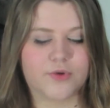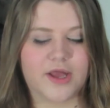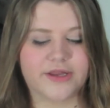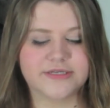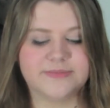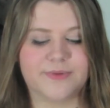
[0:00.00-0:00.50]

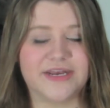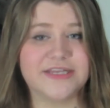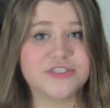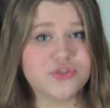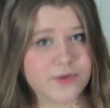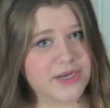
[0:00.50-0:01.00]
product, but
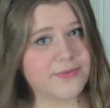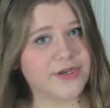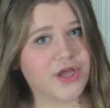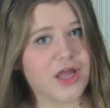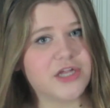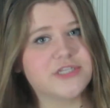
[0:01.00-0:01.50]
it's
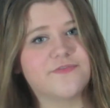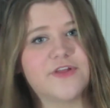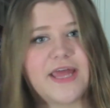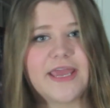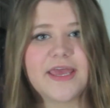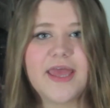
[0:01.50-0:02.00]
$21 for
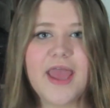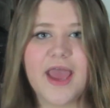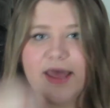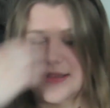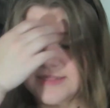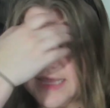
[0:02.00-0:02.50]
like
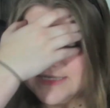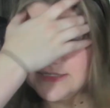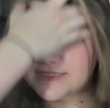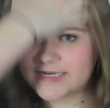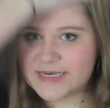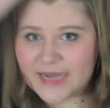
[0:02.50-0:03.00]
less
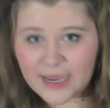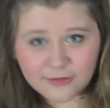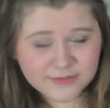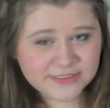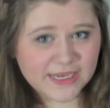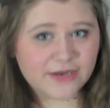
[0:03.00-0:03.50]
than an
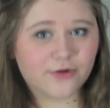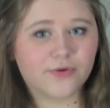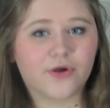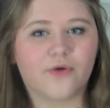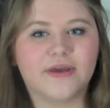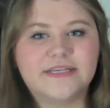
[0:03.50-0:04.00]
ounce. I don't
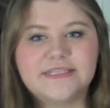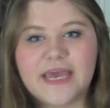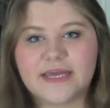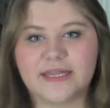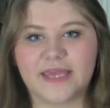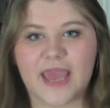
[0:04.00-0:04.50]
know
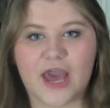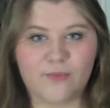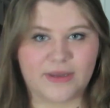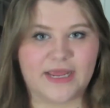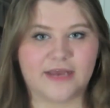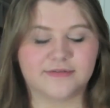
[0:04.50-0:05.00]
exactly how
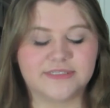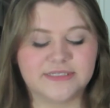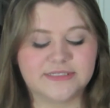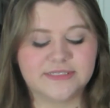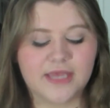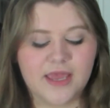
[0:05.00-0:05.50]
many
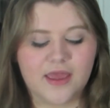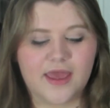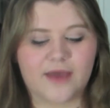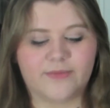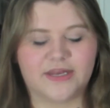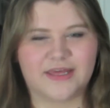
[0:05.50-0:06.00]
ounces,
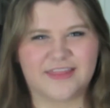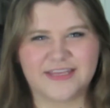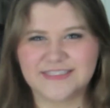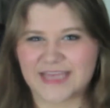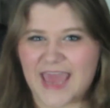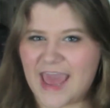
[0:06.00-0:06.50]
I think
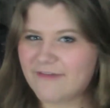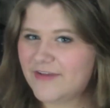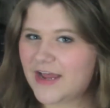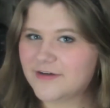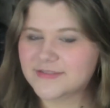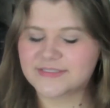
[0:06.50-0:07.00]
it's like half an
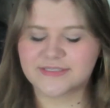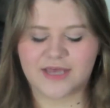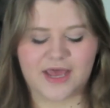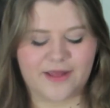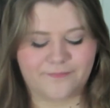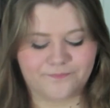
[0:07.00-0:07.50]
ounce.
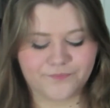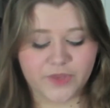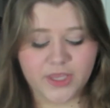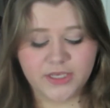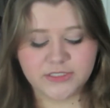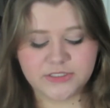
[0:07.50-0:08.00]

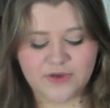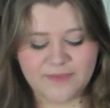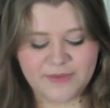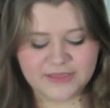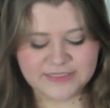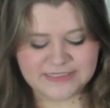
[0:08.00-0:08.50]
So I
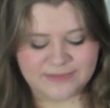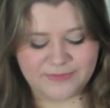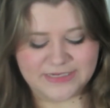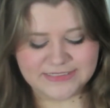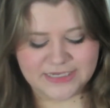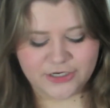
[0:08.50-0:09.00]
picked this up
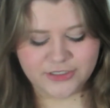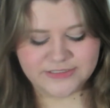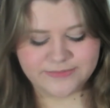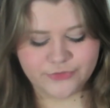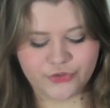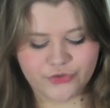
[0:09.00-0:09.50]
because I heard
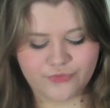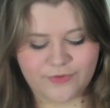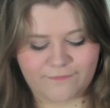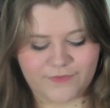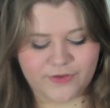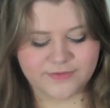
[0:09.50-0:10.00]
some good
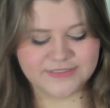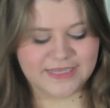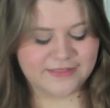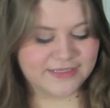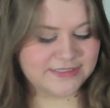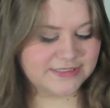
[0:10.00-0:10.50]
reviews,
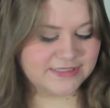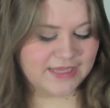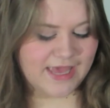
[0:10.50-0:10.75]
and this is the